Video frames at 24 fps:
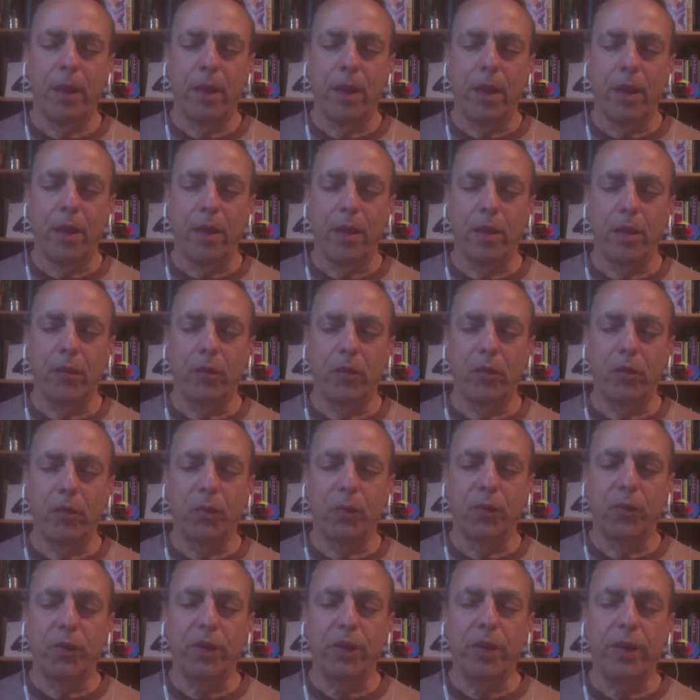And as you
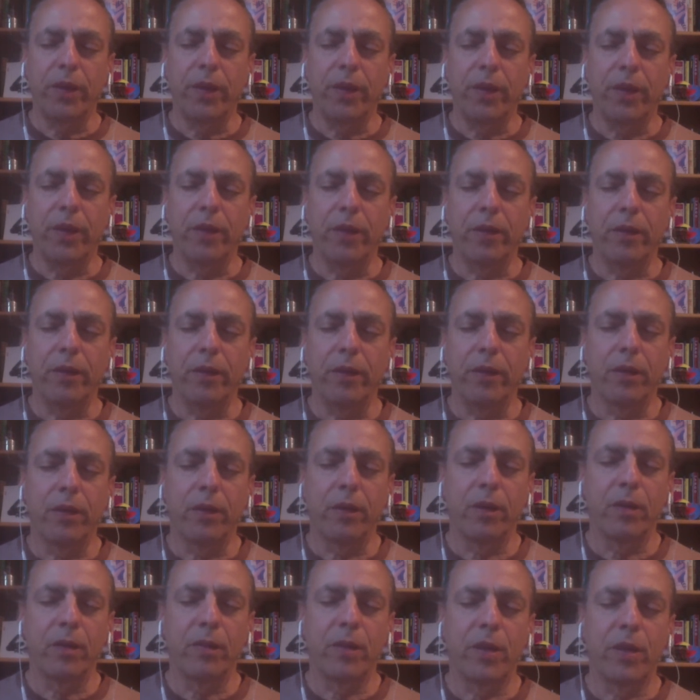breathe in,
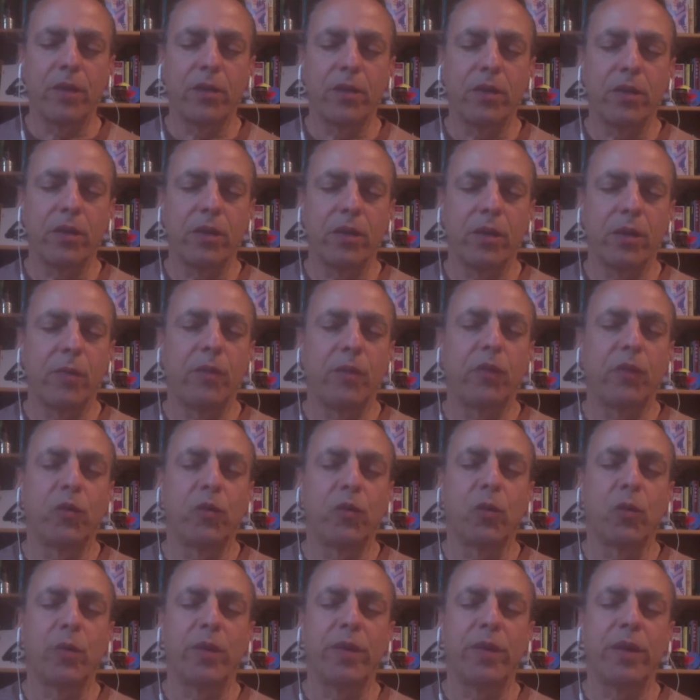imagine
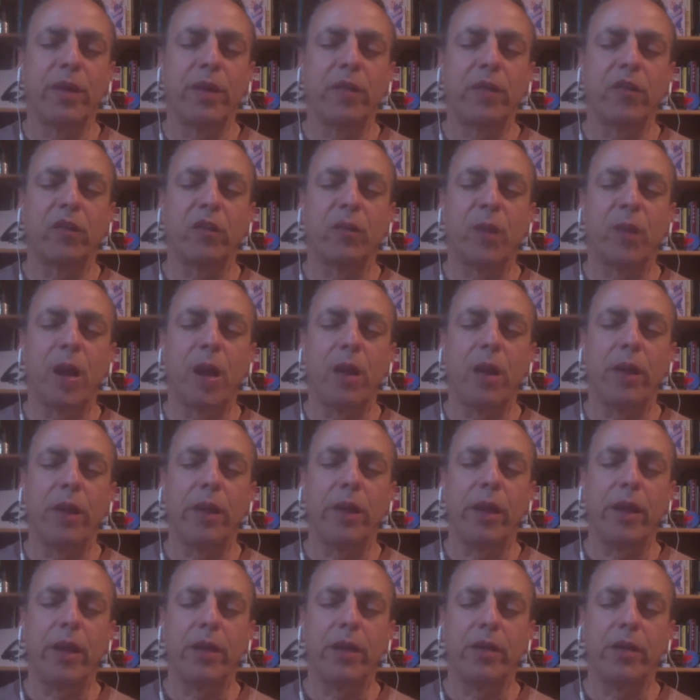absorbing that smiling
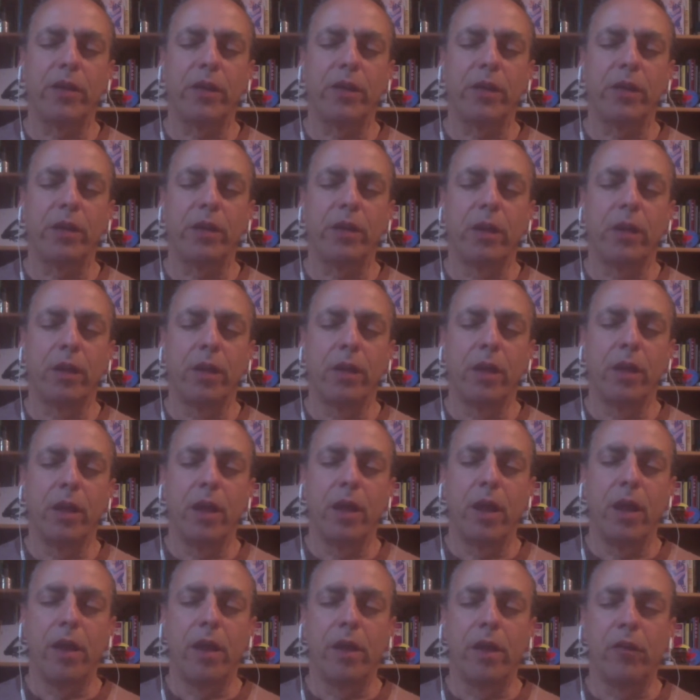energy.
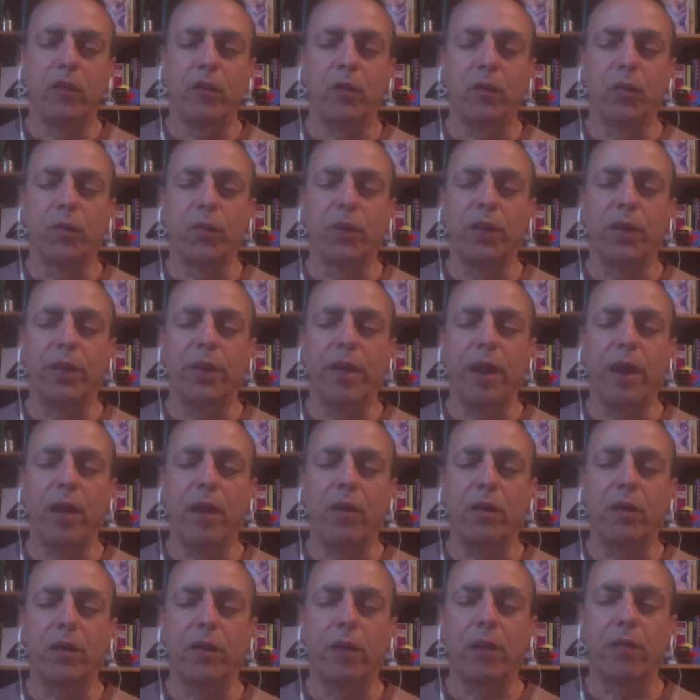And as you breathe
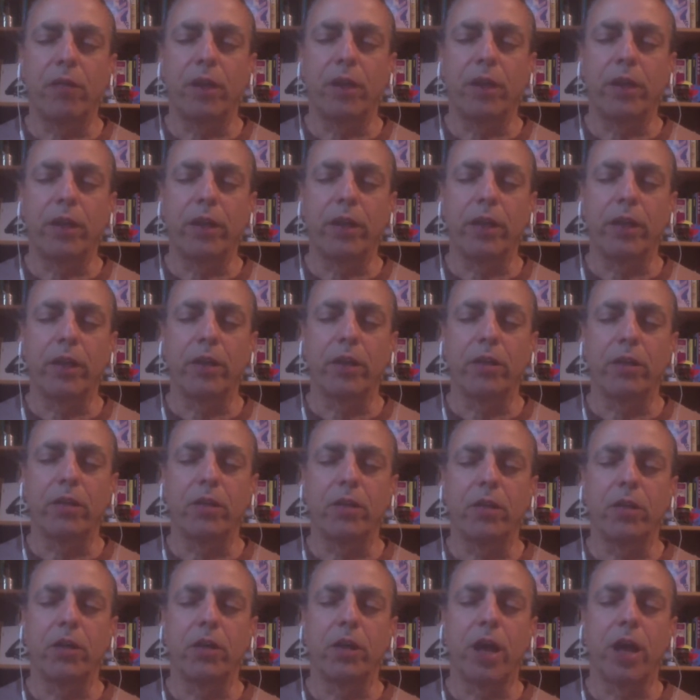out, directing it
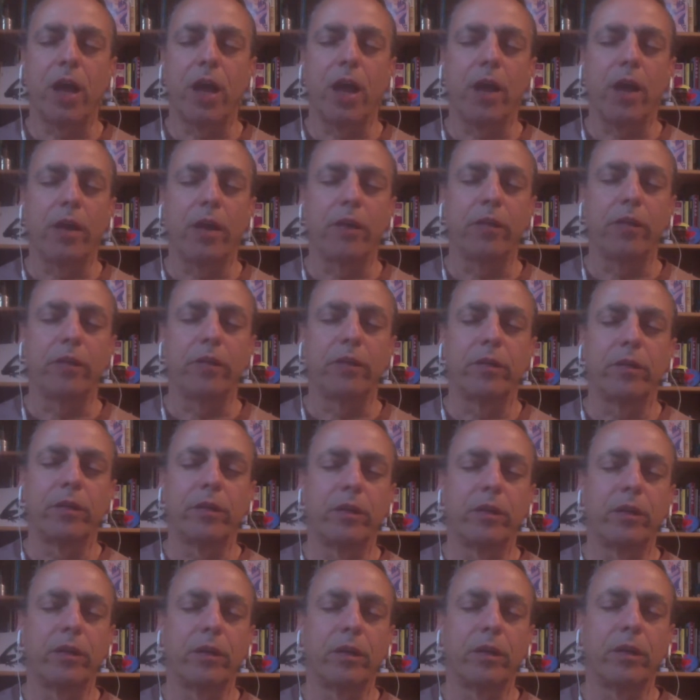to your eyes.
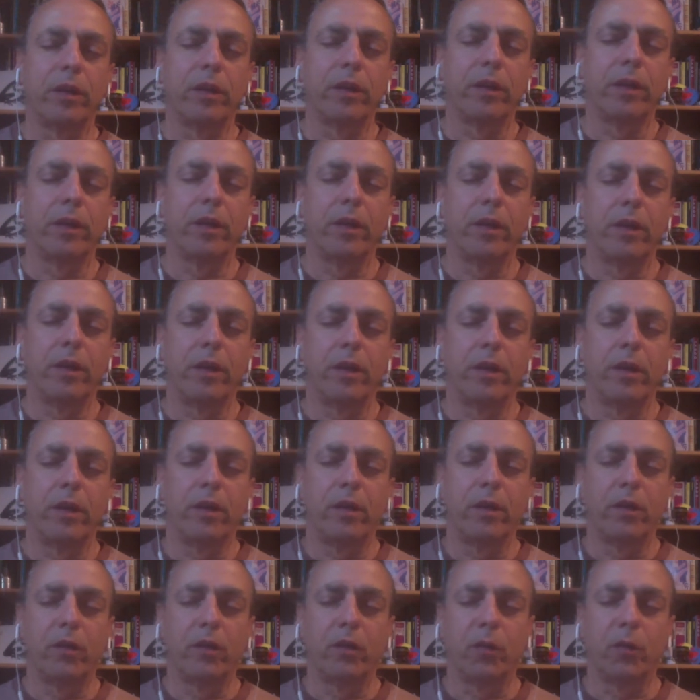
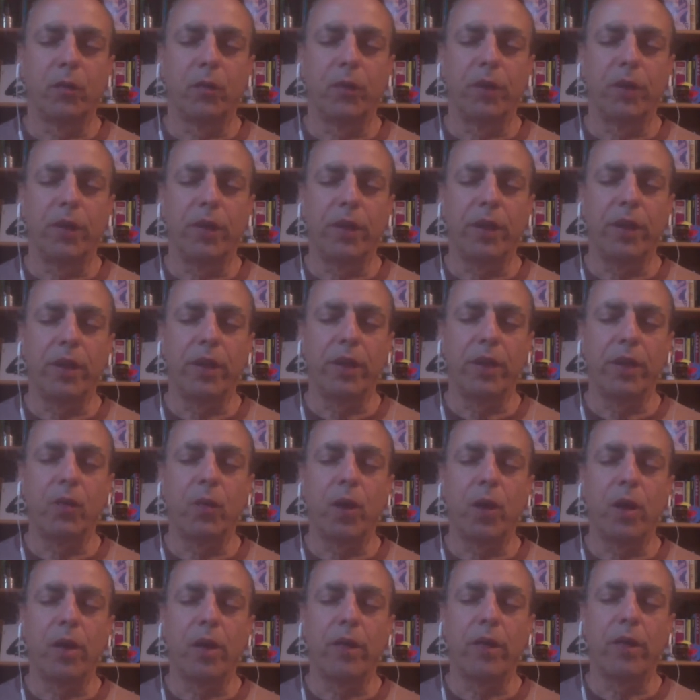So breathing in,
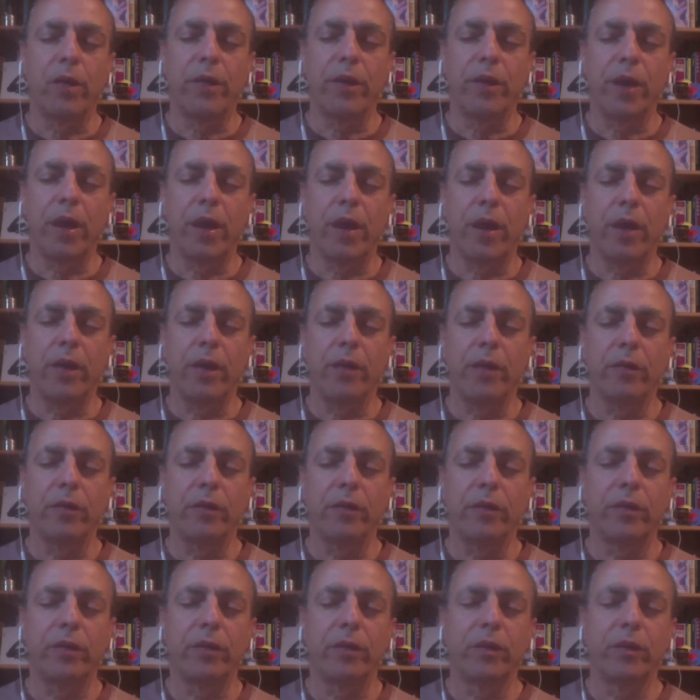aware of the eyes,